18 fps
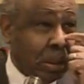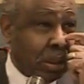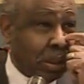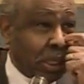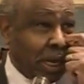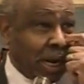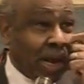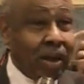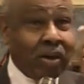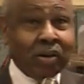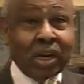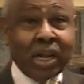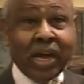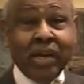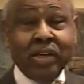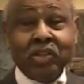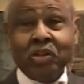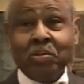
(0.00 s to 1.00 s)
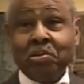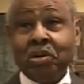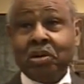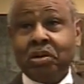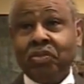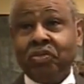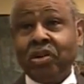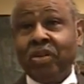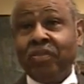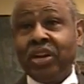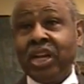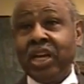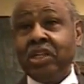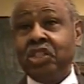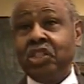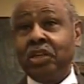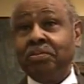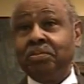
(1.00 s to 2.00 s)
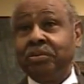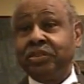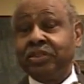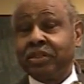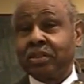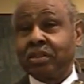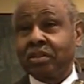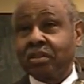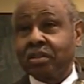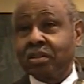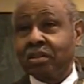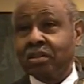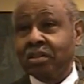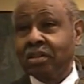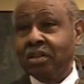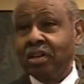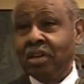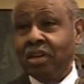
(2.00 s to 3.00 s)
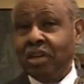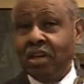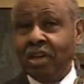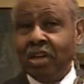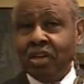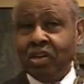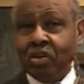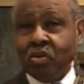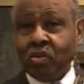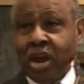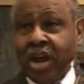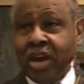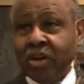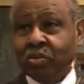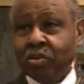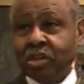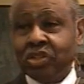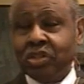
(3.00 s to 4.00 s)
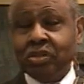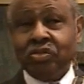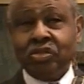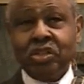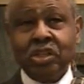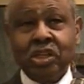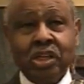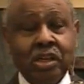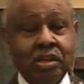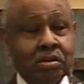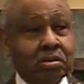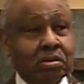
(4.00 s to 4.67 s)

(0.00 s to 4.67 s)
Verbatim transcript: that outlines the book of Revelation. You're right, what you've seen.